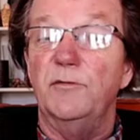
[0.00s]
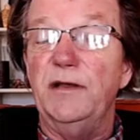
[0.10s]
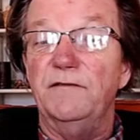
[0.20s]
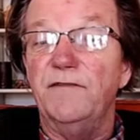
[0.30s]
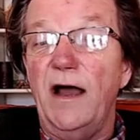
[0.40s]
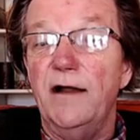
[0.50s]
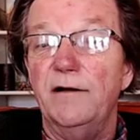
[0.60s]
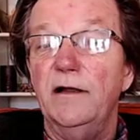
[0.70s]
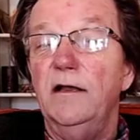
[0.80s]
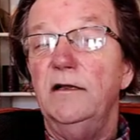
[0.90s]
were being
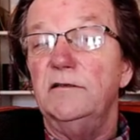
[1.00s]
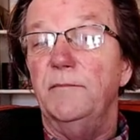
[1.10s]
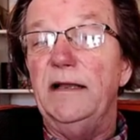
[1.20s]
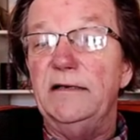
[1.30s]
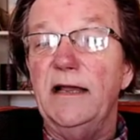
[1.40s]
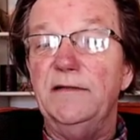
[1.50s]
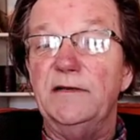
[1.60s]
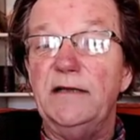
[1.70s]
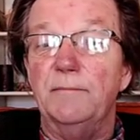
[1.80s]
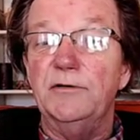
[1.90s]
fired to maintain
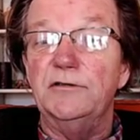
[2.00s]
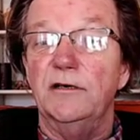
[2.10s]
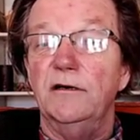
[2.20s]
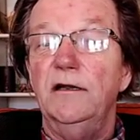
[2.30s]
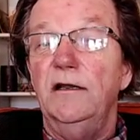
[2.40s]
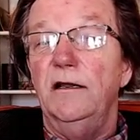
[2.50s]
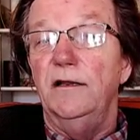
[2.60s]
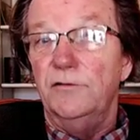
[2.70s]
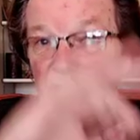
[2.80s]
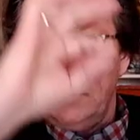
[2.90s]
the temperature,
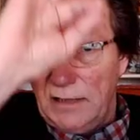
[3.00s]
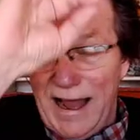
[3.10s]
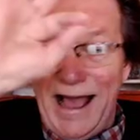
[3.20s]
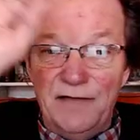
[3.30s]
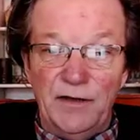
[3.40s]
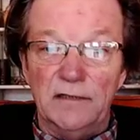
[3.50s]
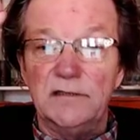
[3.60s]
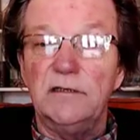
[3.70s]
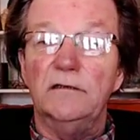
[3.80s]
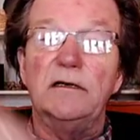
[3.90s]
and using little eye
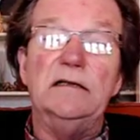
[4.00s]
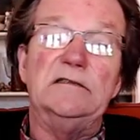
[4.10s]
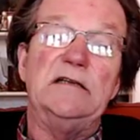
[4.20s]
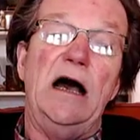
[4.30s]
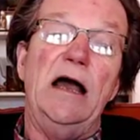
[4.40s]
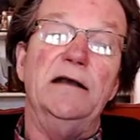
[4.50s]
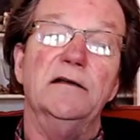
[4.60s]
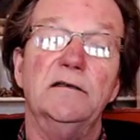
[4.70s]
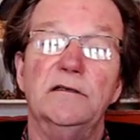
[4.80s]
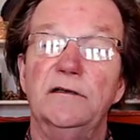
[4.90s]
vents to look inside.
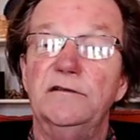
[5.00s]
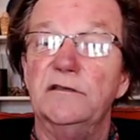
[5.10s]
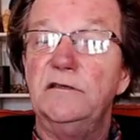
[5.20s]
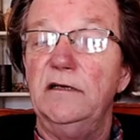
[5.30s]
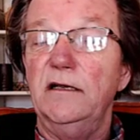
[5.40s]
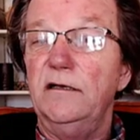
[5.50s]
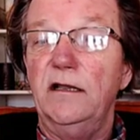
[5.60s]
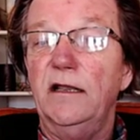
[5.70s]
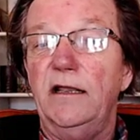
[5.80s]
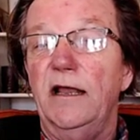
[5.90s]
You
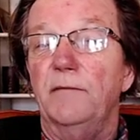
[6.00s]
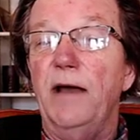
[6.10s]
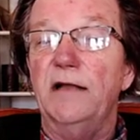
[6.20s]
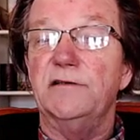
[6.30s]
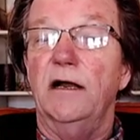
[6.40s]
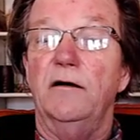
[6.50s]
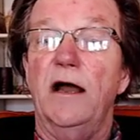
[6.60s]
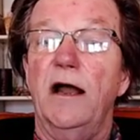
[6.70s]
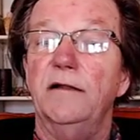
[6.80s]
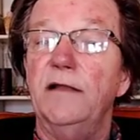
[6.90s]
can't imagine how
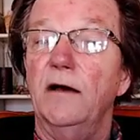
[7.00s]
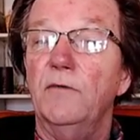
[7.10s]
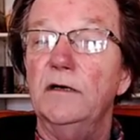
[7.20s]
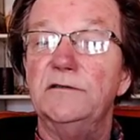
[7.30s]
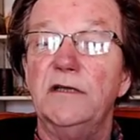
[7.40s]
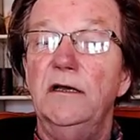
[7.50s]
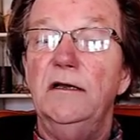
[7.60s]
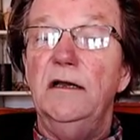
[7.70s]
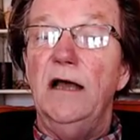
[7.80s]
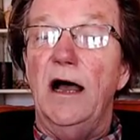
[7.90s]
hard that was.
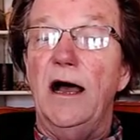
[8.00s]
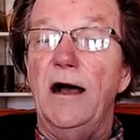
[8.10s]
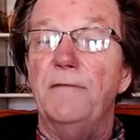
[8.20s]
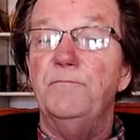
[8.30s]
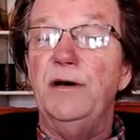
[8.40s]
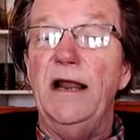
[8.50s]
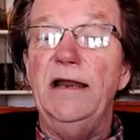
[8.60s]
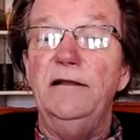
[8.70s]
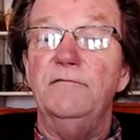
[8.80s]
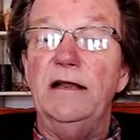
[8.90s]
But at
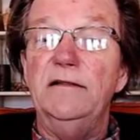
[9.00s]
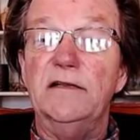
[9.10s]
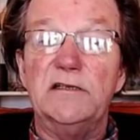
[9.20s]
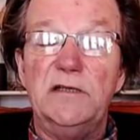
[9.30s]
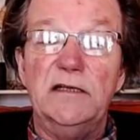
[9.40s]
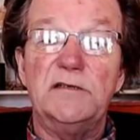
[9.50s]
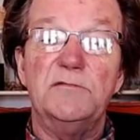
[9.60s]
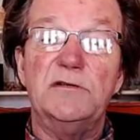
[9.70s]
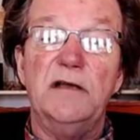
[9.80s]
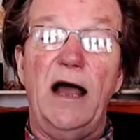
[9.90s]
any rate, this
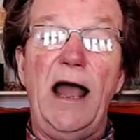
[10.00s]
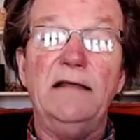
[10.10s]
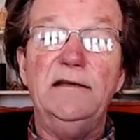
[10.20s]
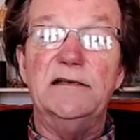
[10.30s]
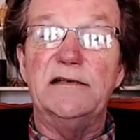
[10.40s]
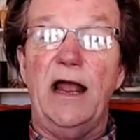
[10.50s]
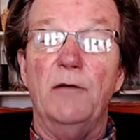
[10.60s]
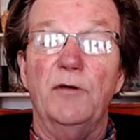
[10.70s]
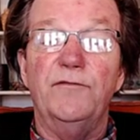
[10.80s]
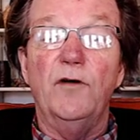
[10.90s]
was a highly
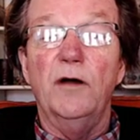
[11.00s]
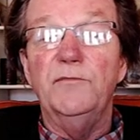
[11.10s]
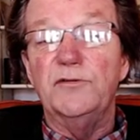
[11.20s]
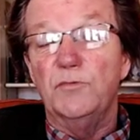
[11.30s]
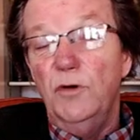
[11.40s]
desirable form.